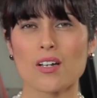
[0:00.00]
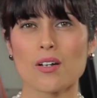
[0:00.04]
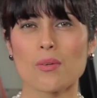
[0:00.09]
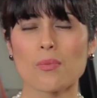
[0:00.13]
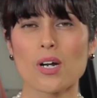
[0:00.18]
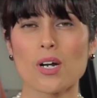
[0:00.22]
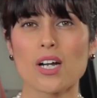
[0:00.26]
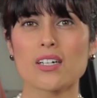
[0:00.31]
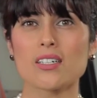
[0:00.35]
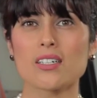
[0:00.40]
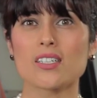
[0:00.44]

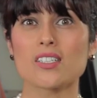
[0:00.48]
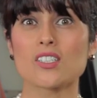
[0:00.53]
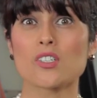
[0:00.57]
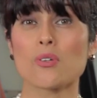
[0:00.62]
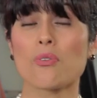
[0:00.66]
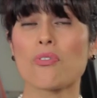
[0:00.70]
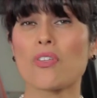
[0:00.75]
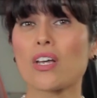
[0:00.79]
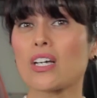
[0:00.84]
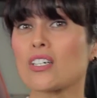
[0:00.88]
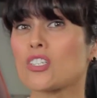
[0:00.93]
Right?
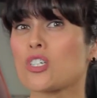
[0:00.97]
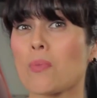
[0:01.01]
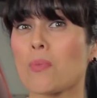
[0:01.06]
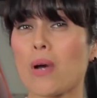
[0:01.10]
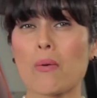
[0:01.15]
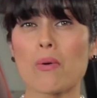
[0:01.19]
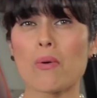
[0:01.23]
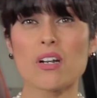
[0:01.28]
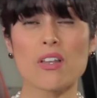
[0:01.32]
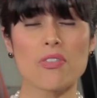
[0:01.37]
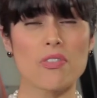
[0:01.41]
So things you
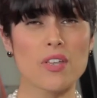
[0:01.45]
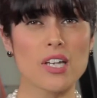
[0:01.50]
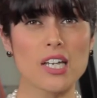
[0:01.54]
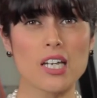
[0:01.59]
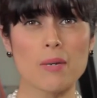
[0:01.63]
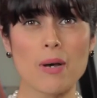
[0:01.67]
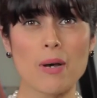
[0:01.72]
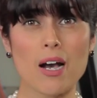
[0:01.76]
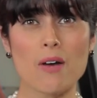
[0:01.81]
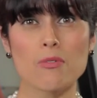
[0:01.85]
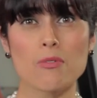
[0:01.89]
might want to think
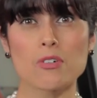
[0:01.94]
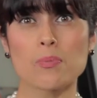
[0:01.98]
about